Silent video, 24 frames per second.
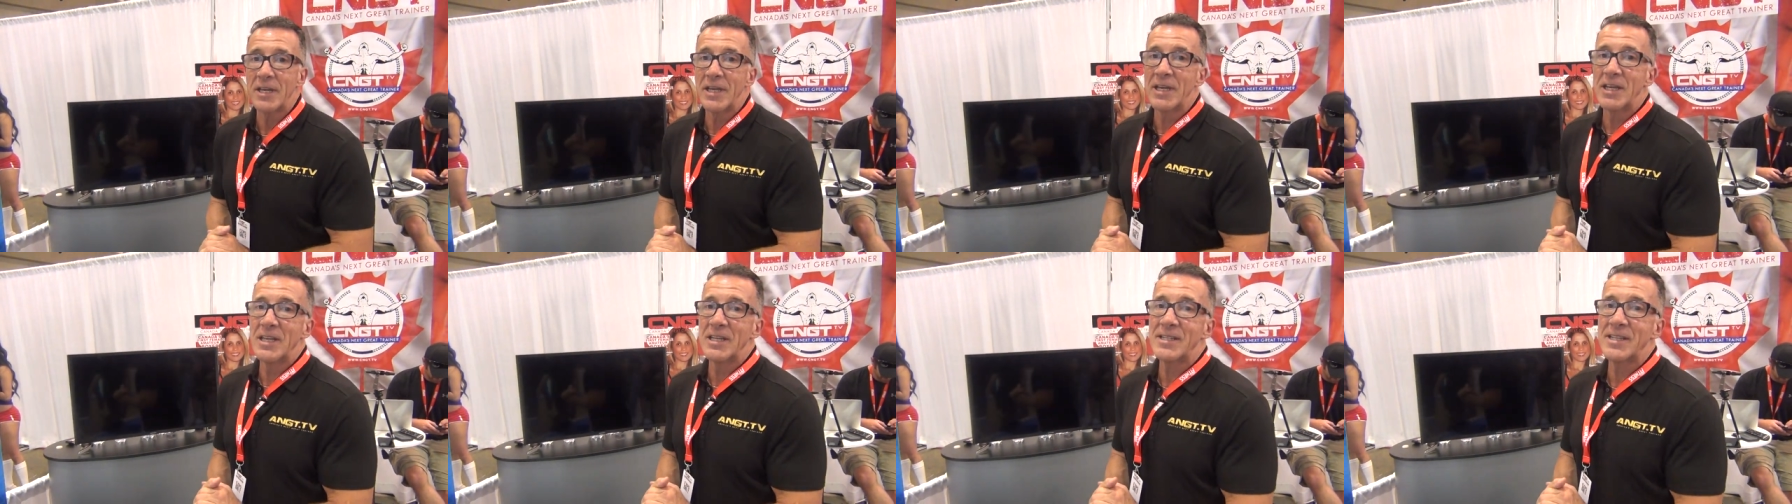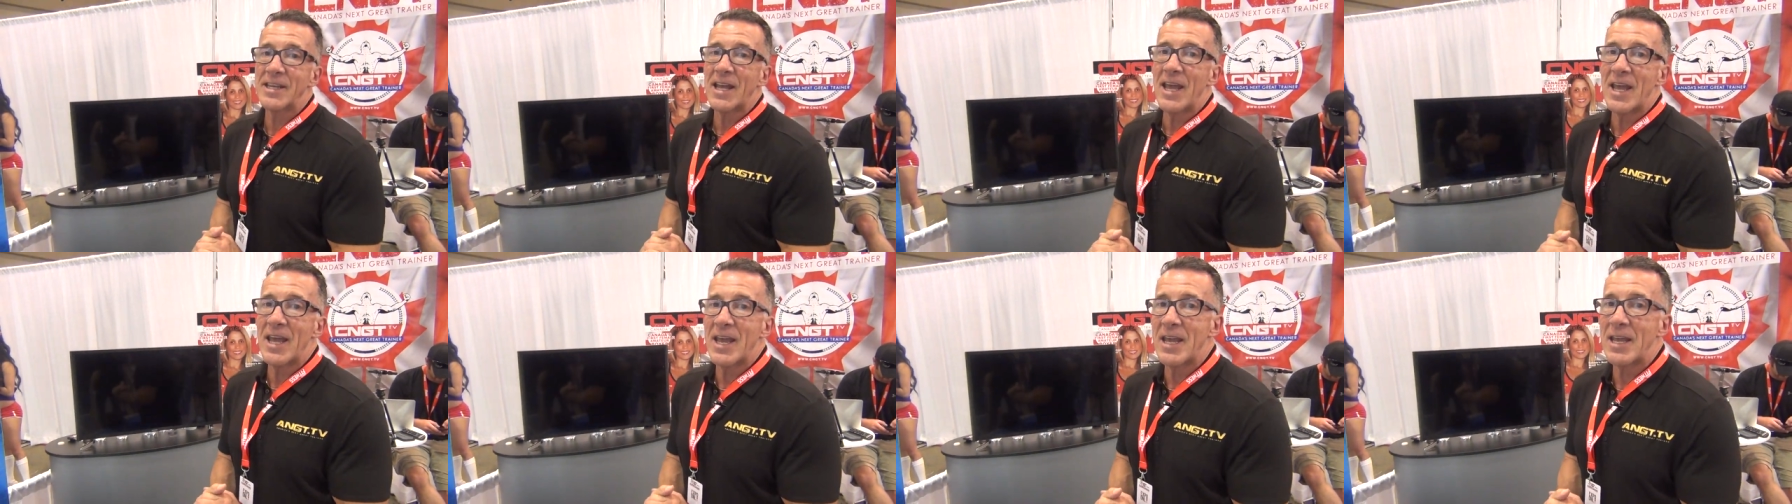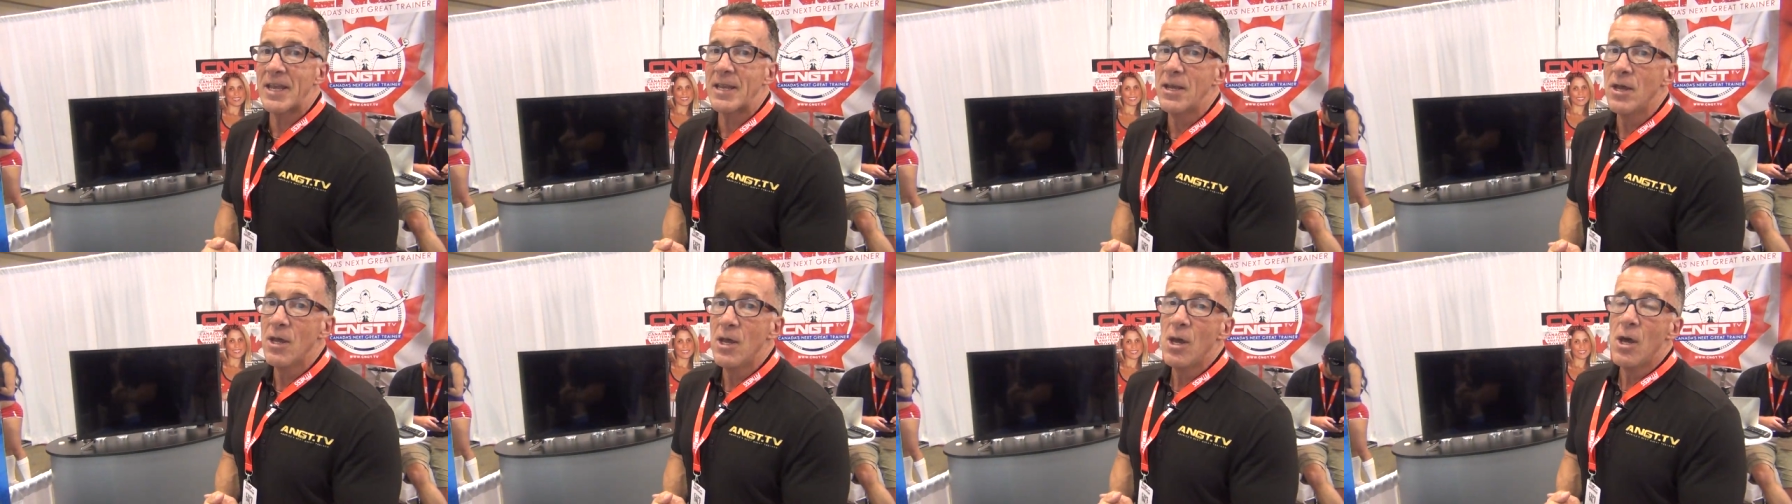is
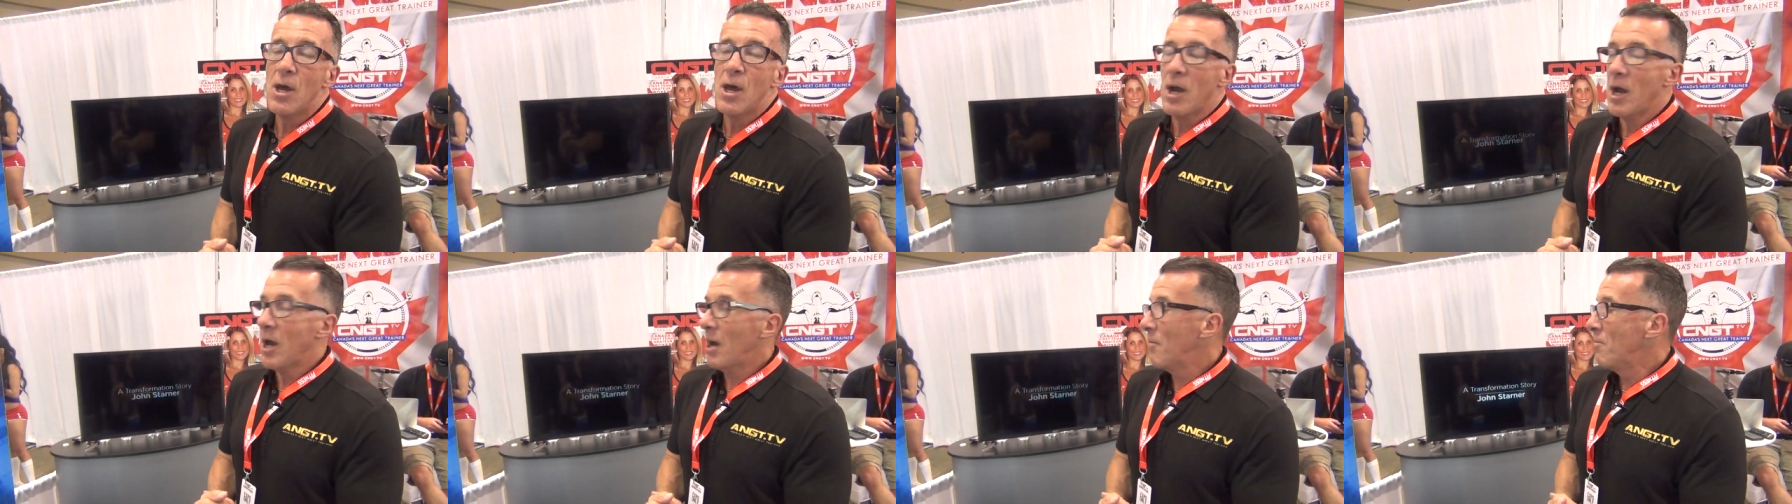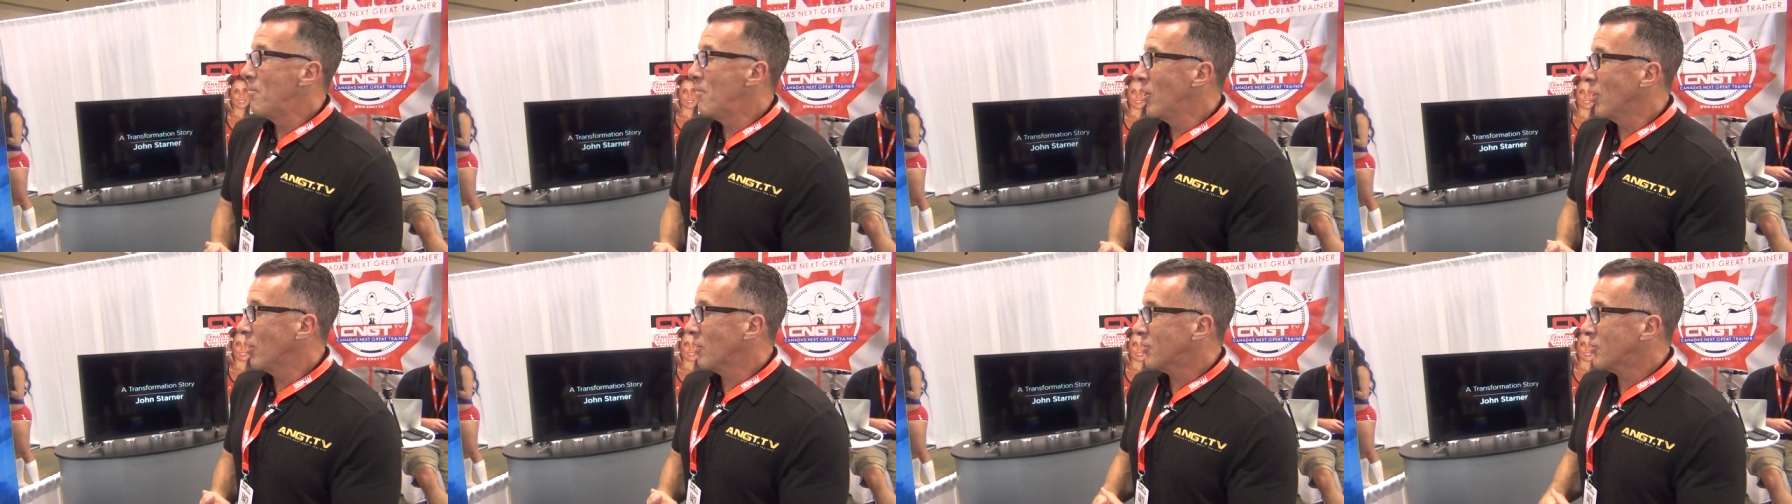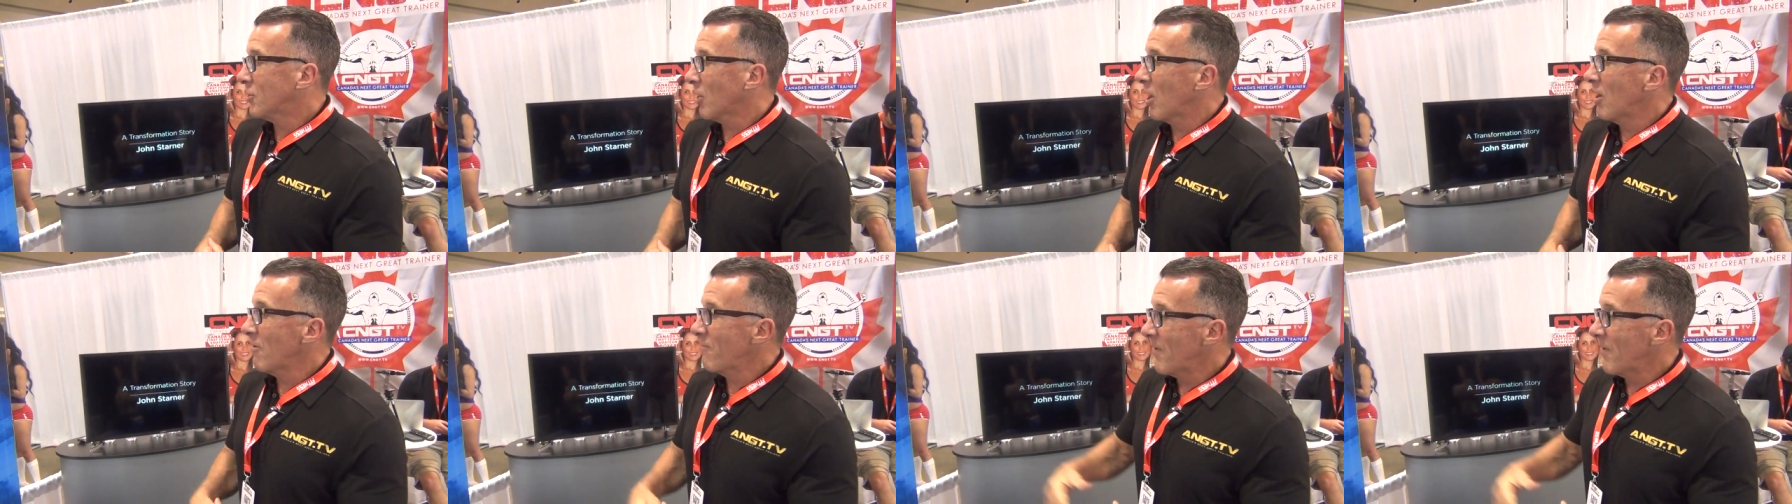a military